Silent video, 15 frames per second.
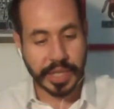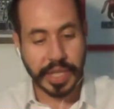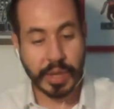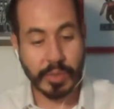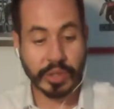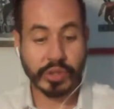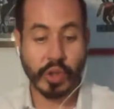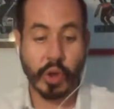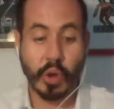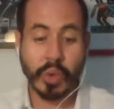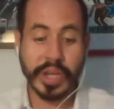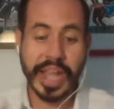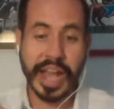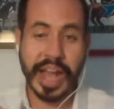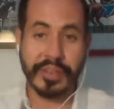It was
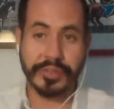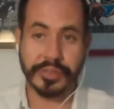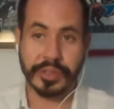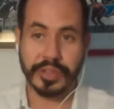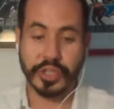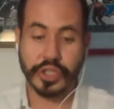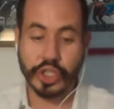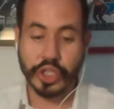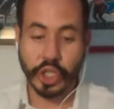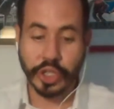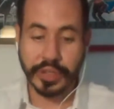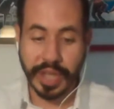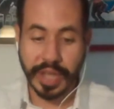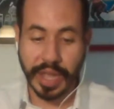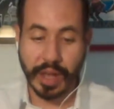only after the
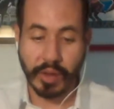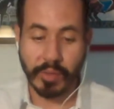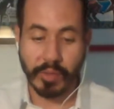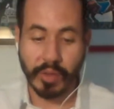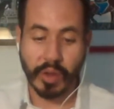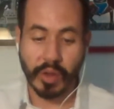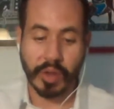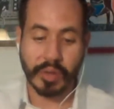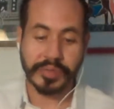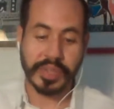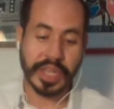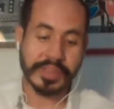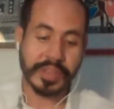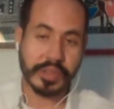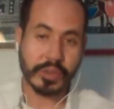shutdown of the
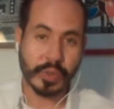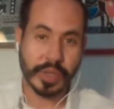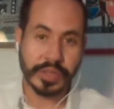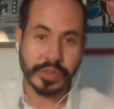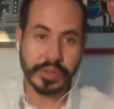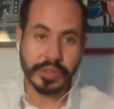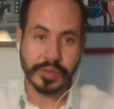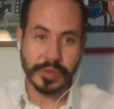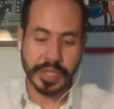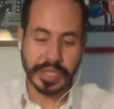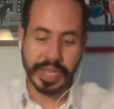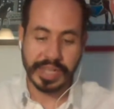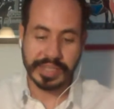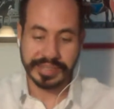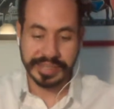
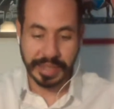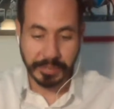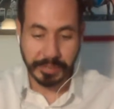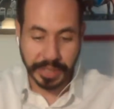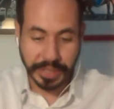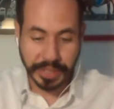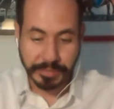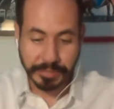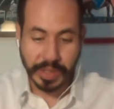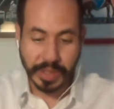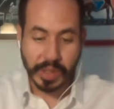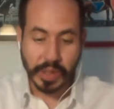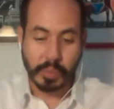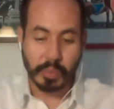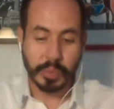1823 assembly,
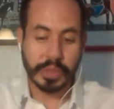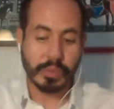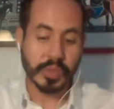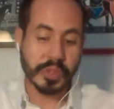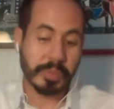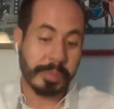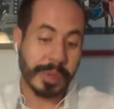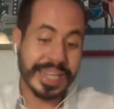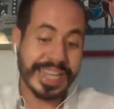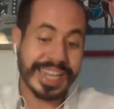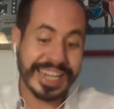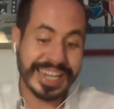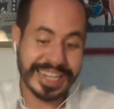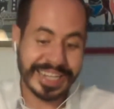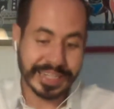when it was plain
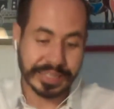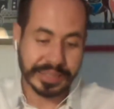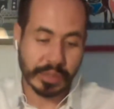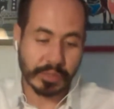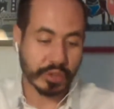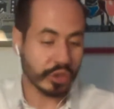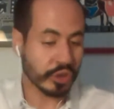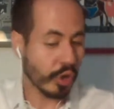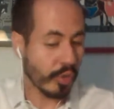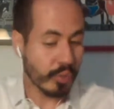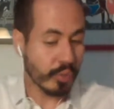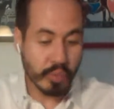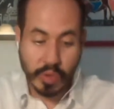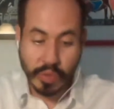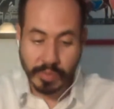clear there was no
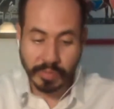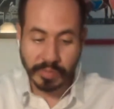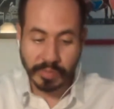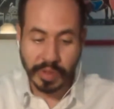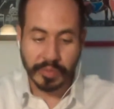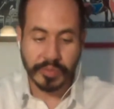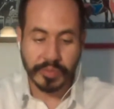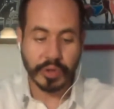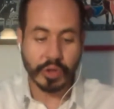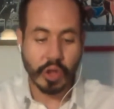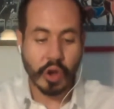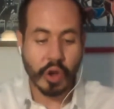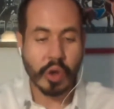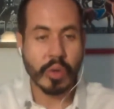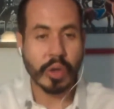room for
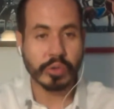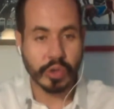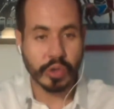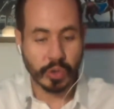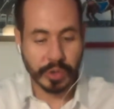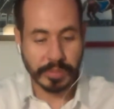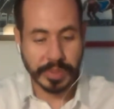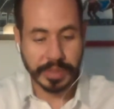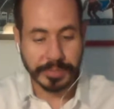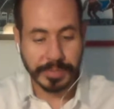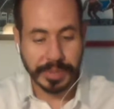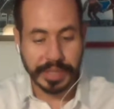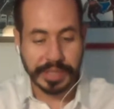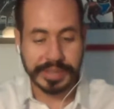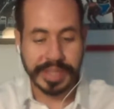local autonomy,
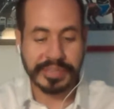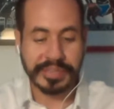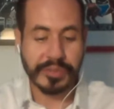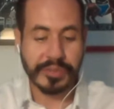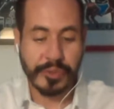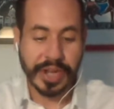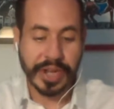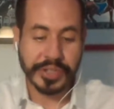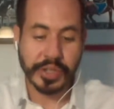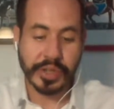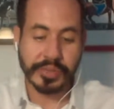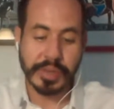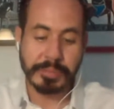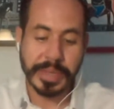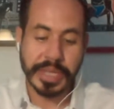that the fraction
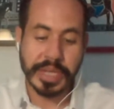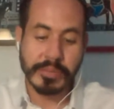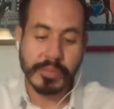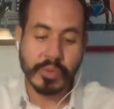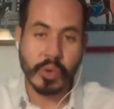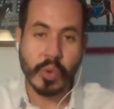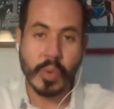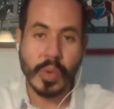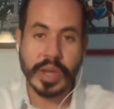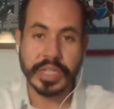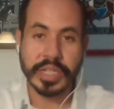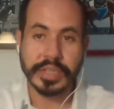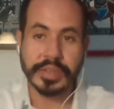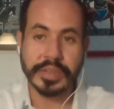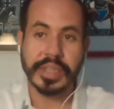of the Pernambuco
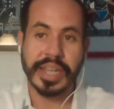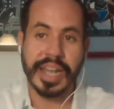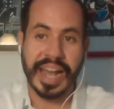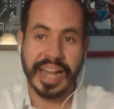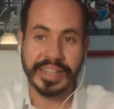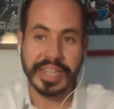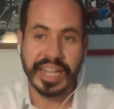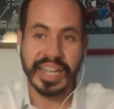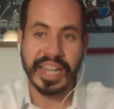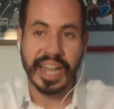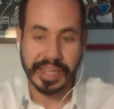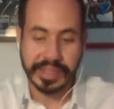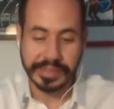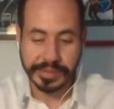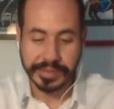elite
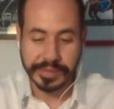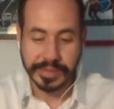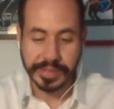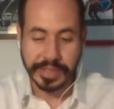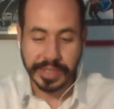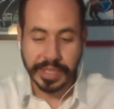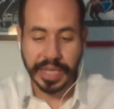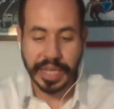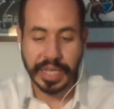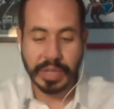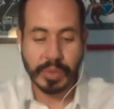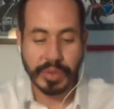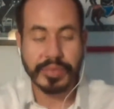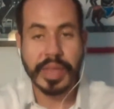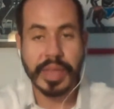radicalized,
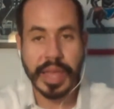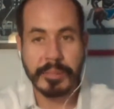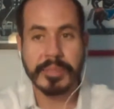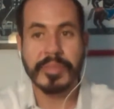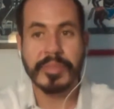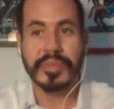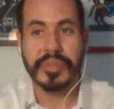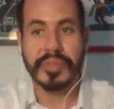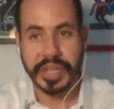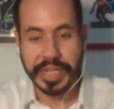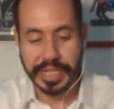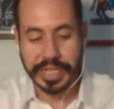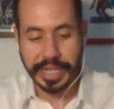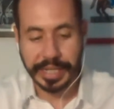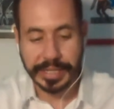and with them, Frei
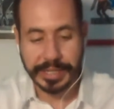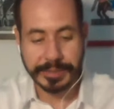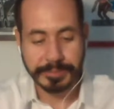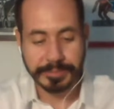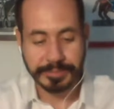Caneca.